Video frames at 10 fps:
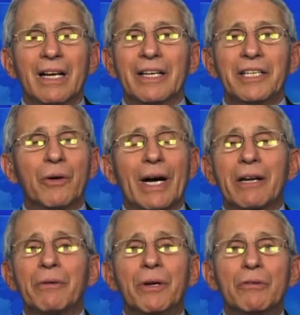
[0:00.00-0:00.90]
You know,
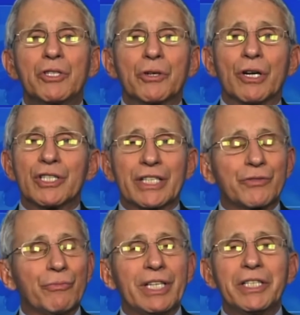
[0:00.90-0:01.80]
I don't know, George.
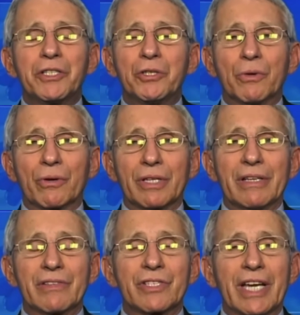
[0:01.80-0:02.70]
It's really too
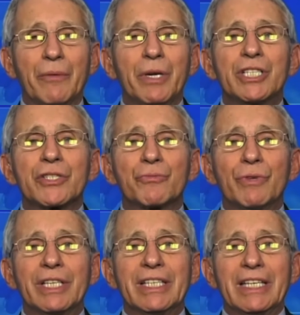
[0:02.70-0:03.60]
early to say. We just
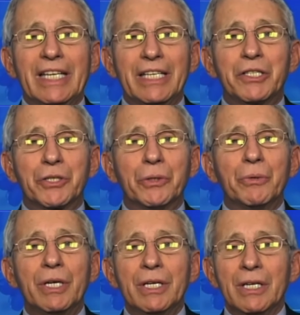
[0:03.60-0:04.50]
really need
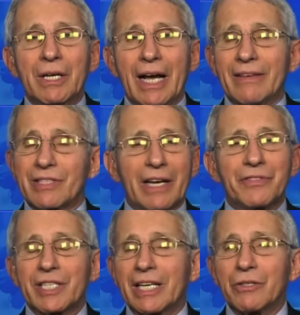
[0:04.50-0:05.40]
to, as I've
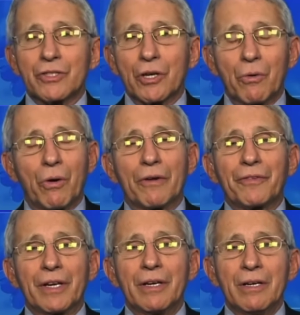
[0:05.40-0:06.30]
said so
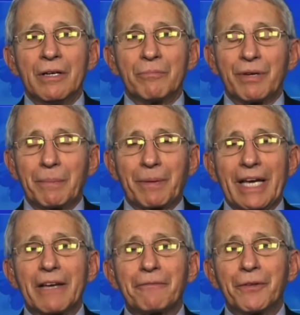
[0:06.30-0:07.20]
often,
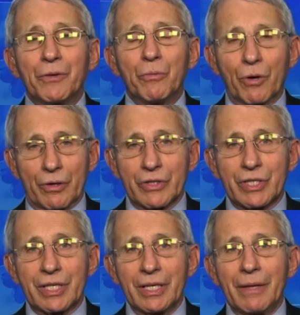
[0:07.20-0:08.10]
prepare for the
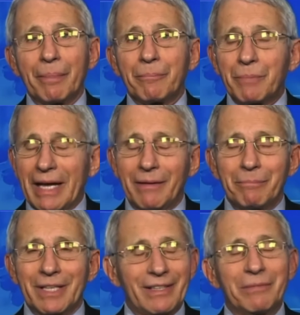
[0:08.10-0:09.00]
worst.
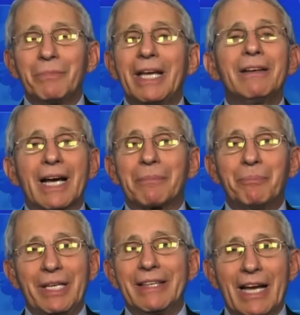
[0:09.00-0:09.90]
And it may not
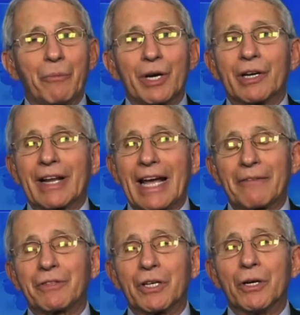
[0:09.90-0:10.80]
be that we're going to
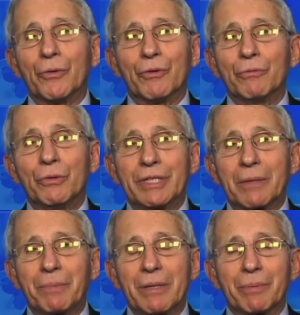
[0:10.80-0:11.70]
have to go the route
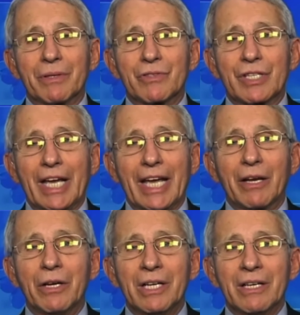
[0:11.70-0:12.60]
that people are saying.